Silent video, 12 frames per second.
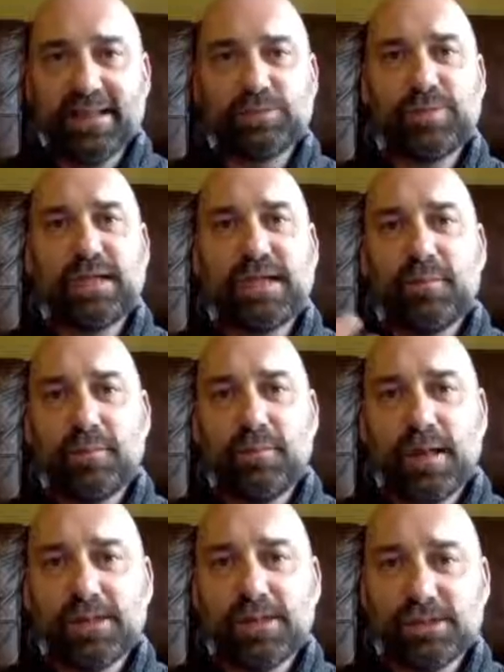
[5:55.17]
It's
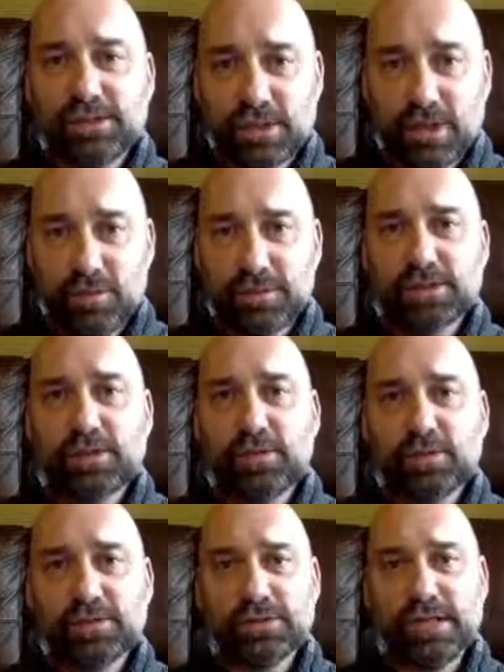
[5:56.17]
become a disturbance
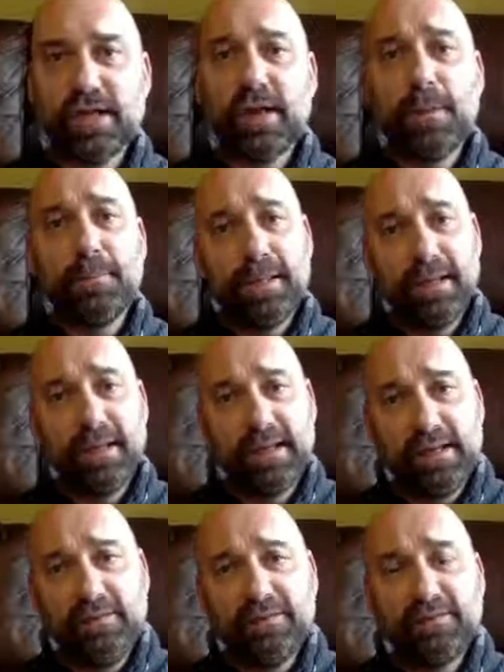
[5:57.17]
causing
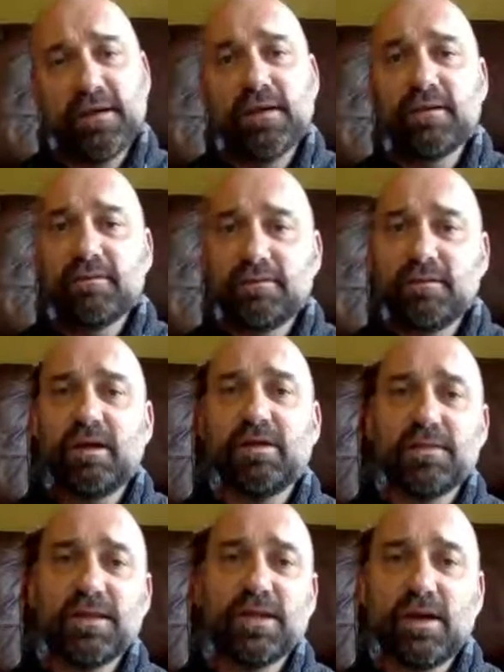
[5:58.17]
belief
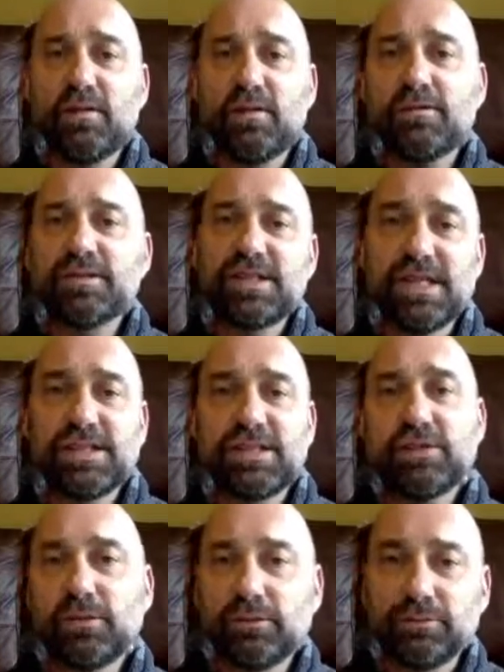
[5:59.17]
rather than a
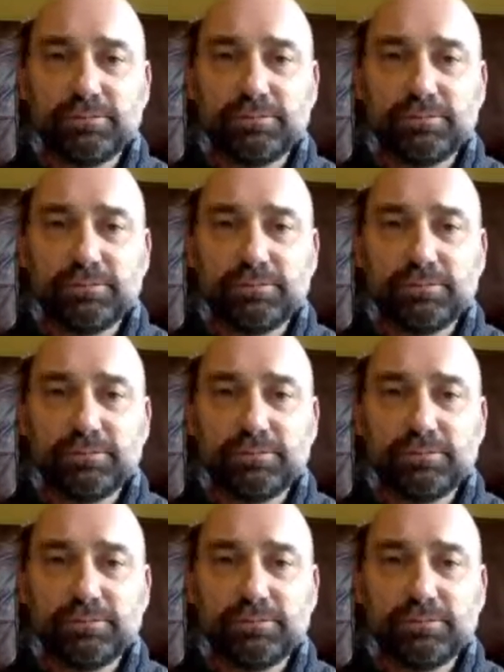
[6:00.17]
conversational